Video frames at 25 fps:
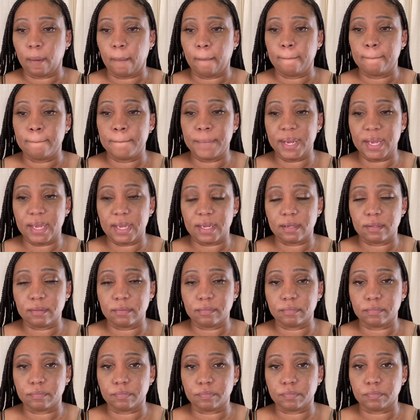But
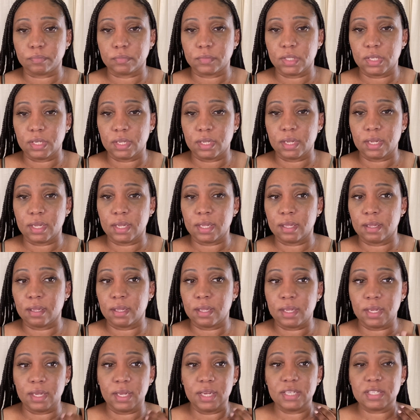
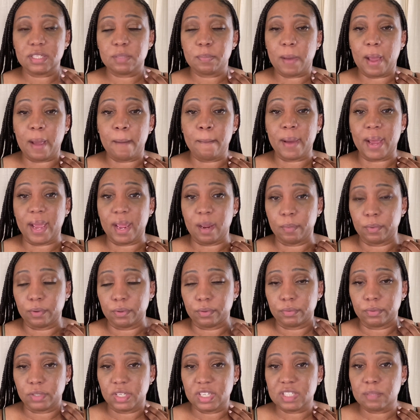it's my Bible.
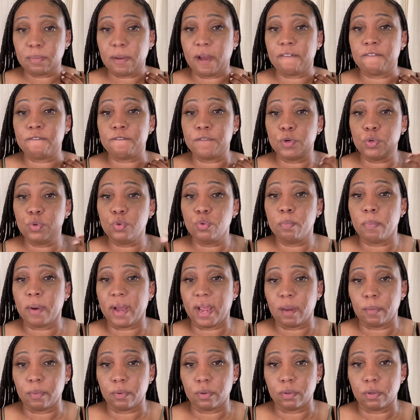It's my food
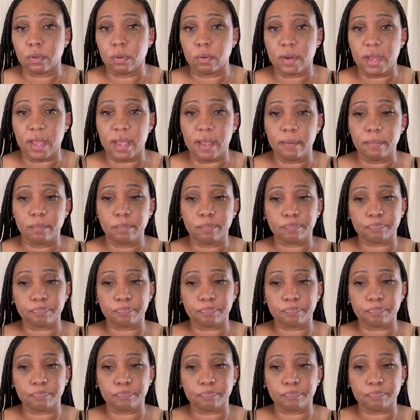Bible, okay?